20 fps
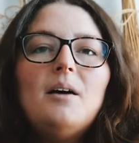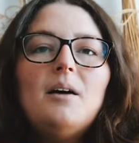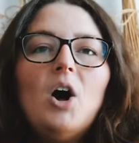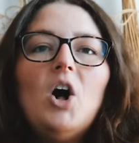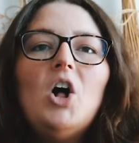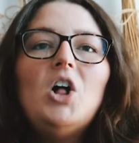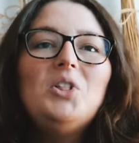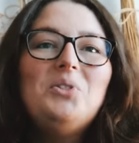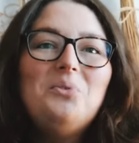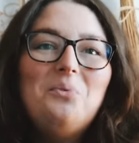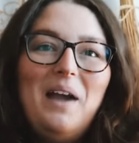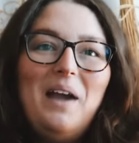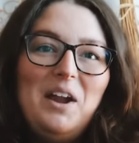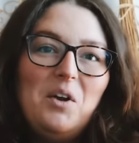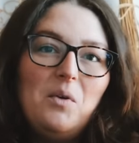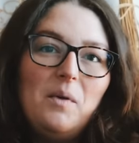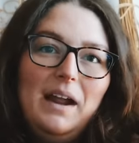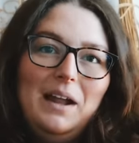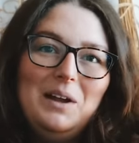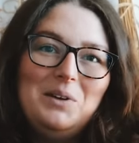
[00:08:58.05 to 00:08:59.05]
all the way
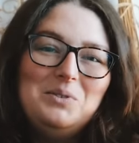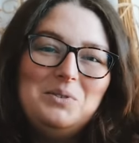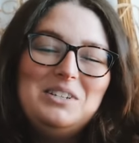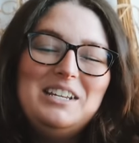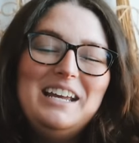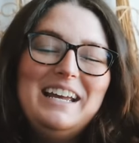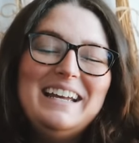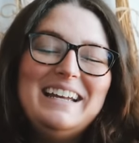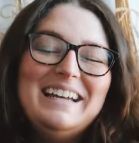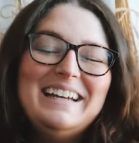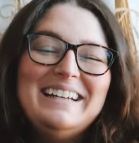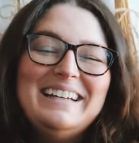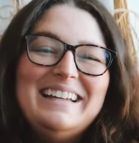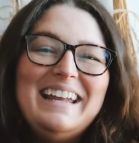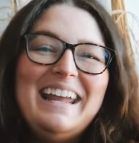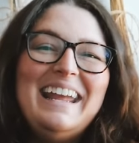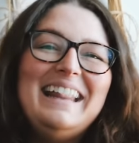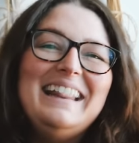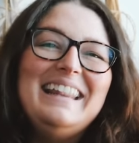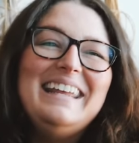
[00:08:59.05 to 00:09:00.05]
around,
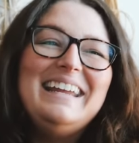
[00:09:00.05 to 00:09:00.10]
and